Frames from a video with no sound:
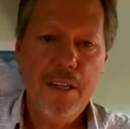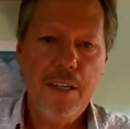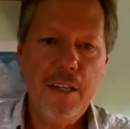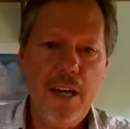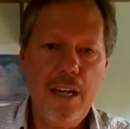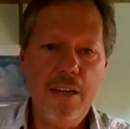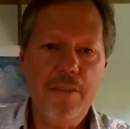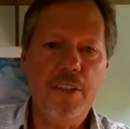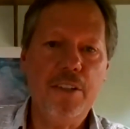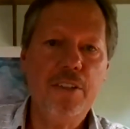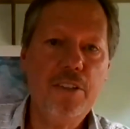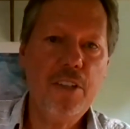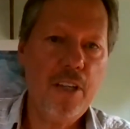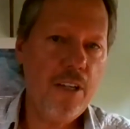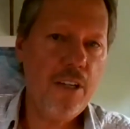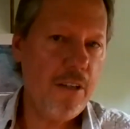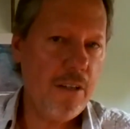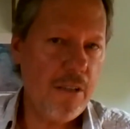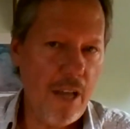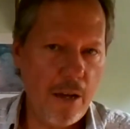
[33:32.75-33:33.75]
kind of a
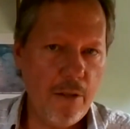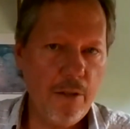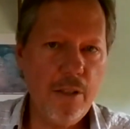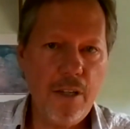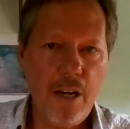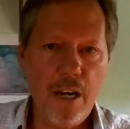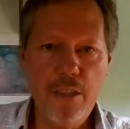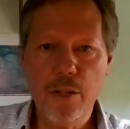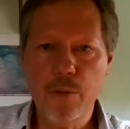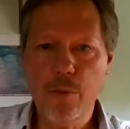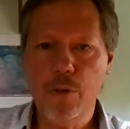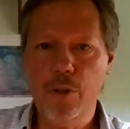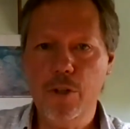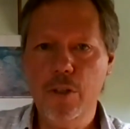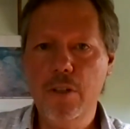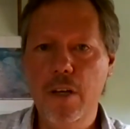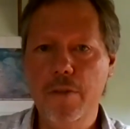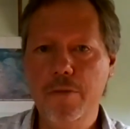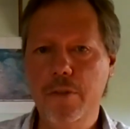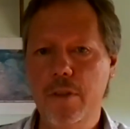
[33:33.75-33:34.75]
cynical outlook on the
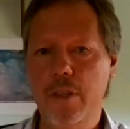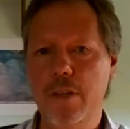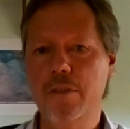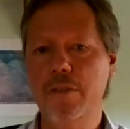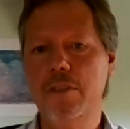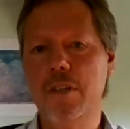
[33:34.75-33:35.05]
world after they've